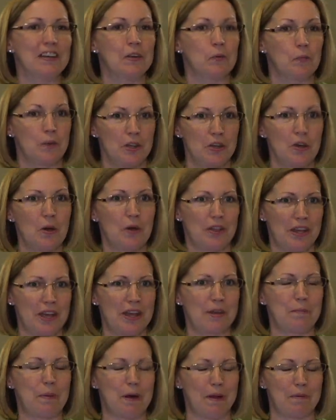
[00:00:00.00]
We know
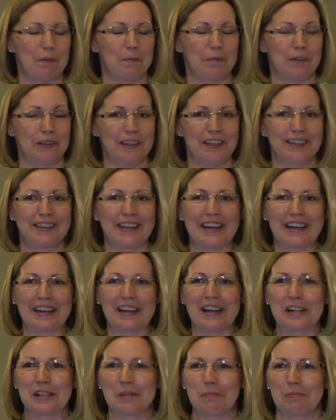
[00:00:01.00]
then probably that
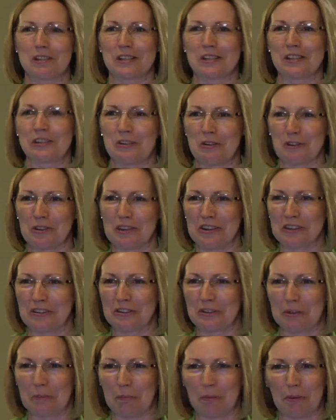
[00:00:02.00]
hospice is no
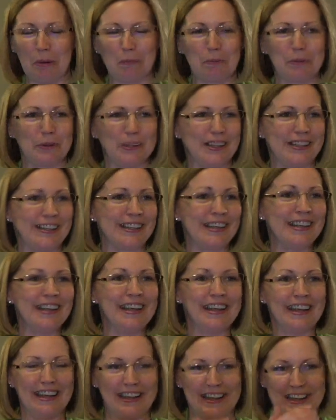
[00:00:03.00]
longer appropriate,
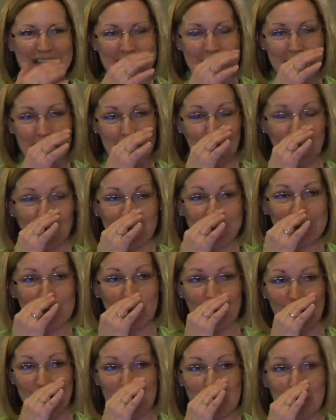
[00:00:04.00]
and the
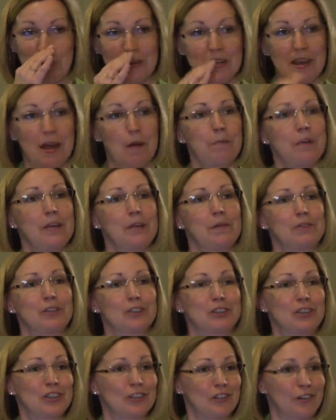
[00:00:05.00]
physicians may not be able
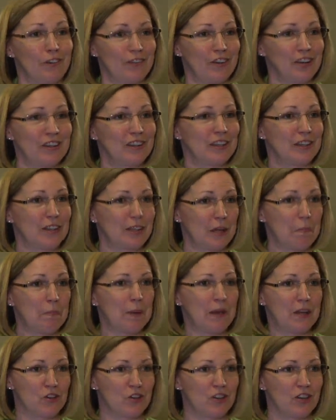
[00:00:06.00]
to certify that that
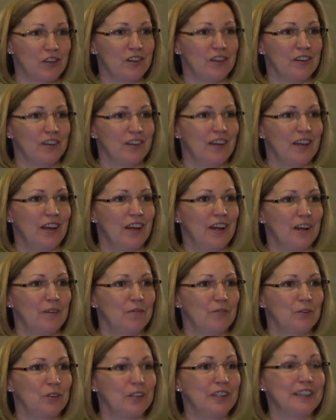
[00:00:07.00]
patient
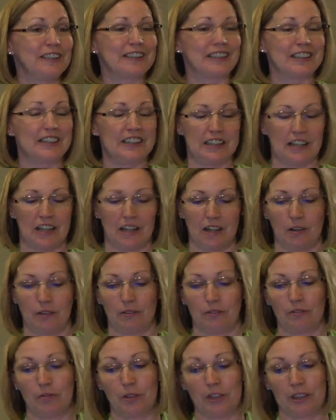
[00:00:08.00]
could easily die
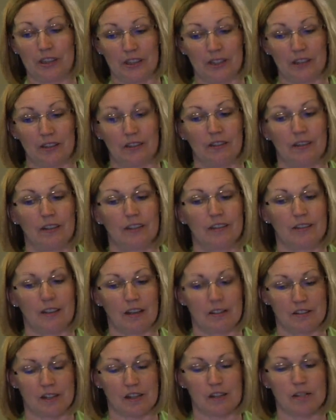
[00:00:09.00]
within
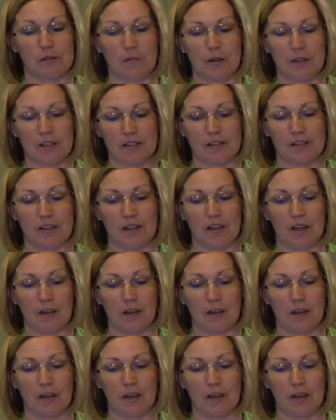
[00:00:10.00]
a 6 months